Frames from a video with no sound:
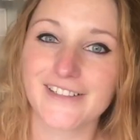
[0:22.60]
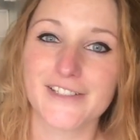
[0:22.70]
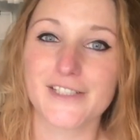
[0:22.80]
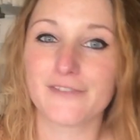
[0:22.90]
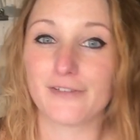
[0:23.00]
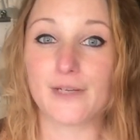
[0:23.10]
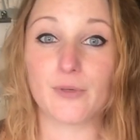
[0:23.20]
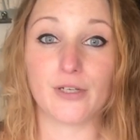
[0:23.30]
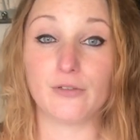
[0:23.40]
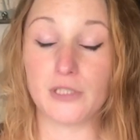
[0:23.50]
guys, for
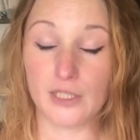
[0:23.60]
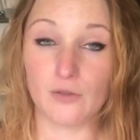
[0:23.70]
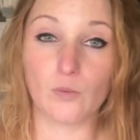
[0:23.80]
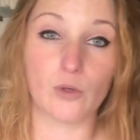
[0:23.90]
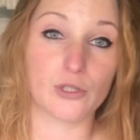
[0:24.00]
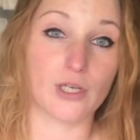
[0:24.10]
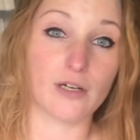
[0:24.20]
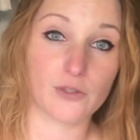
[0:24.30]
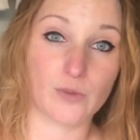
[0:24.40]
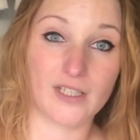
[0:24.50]
anybody who didn't watch
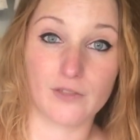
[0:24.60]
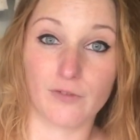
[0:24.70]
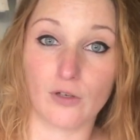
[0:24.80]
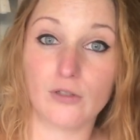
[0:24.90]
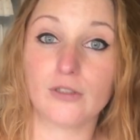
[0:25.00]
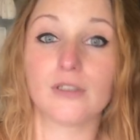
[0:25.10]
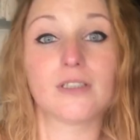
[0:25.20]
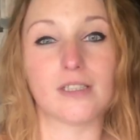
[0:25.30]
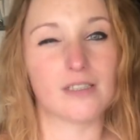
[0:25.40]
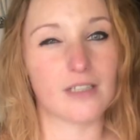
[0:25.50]
last week's vlog,
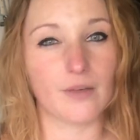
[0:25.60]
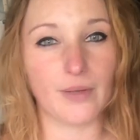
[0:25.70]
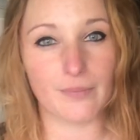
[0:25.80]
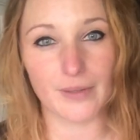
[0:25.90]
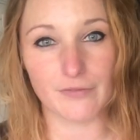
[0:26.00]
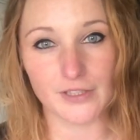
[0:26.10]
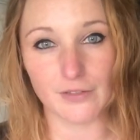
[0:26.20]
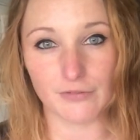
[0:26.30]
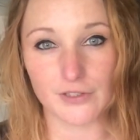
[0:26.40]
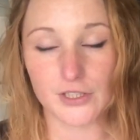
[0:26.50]
this is going to be a bit of a
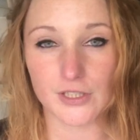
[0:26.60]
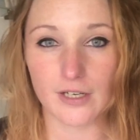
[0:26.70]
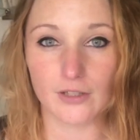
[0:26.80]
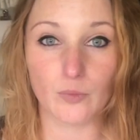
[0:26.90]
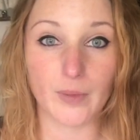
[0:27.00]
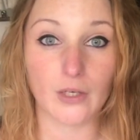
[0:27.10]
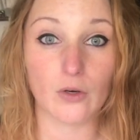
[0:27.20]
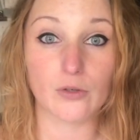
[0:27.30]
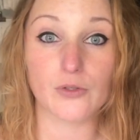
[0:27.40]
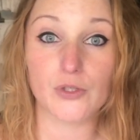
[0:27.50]
different style
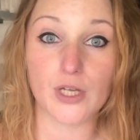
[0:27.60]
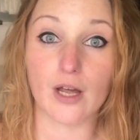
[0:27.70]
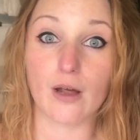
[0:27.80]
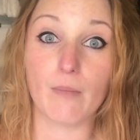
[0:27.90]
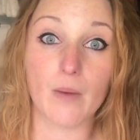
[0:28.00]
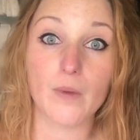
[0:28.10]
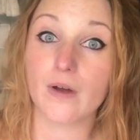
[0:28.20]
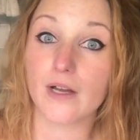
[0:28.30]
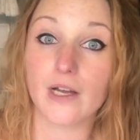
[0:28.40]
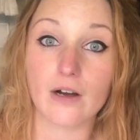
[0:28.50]
because Mom and
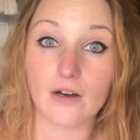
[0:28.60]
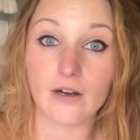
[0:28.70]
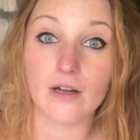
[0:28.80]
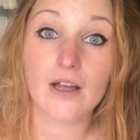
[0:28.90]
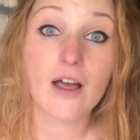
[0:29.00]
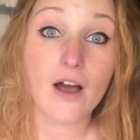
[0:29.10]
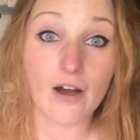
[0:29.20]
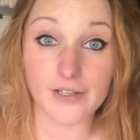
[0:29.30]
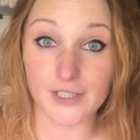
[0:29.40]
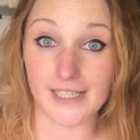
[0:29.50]
I are
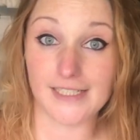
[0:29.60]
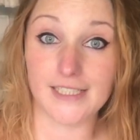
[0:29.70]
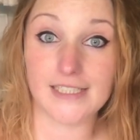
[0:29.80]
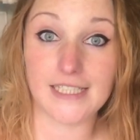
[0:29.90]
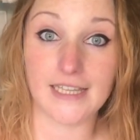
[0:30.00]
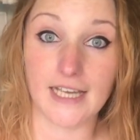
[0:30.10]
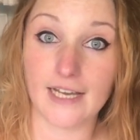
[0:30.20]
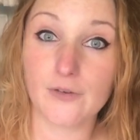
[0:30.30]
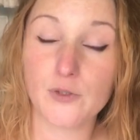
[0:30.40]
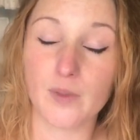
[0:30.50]
isolated in the
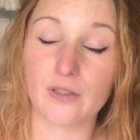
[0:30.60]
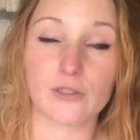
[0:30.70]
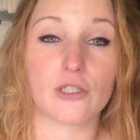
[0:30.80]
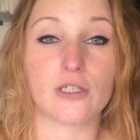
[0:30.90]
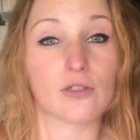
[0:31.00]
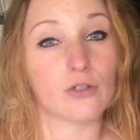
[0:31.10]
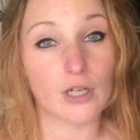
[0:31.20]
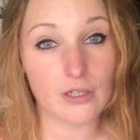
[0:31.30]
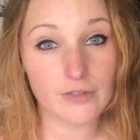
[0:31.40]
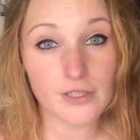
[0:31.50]
house because she's got
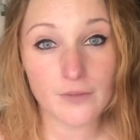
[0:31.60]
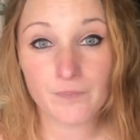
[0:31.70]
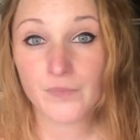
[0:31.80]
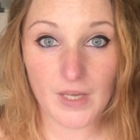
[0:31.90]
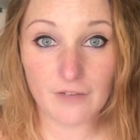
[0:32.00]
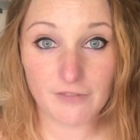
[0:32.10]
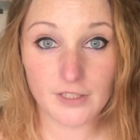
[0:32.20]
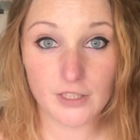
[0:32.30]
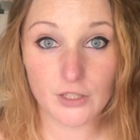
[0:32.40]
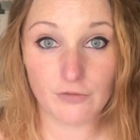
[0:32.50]
COVID. If
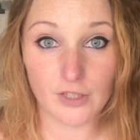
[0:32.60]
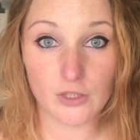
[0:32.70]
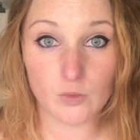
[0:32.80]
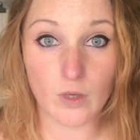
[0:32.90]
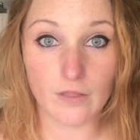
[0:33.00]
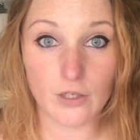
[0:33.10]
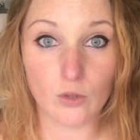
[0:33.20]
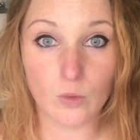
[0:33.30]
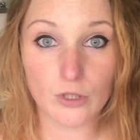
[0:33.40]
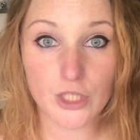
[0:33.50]
this is the first one that you're
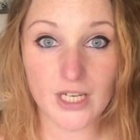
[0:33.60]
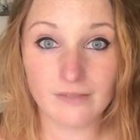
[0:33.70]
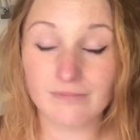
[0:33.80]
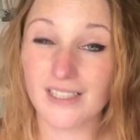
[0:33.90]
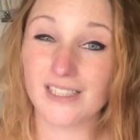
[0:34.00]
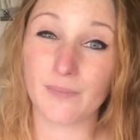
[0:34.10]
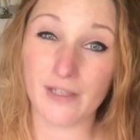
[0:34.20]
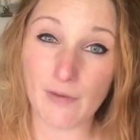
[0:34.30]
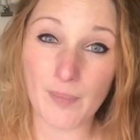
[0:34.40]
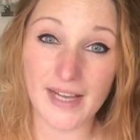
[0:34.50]
watching, it's a bit of
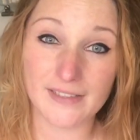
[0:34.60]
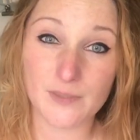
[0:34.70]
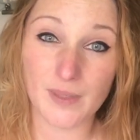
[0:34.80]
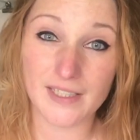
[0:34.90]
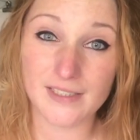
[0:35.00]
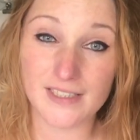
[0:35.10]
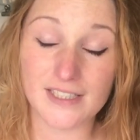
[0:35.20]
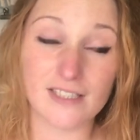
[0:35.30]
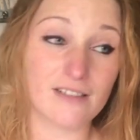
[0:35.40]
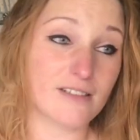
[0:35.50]
a pants place to
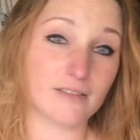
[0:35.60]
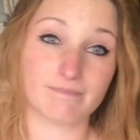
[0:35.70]
start.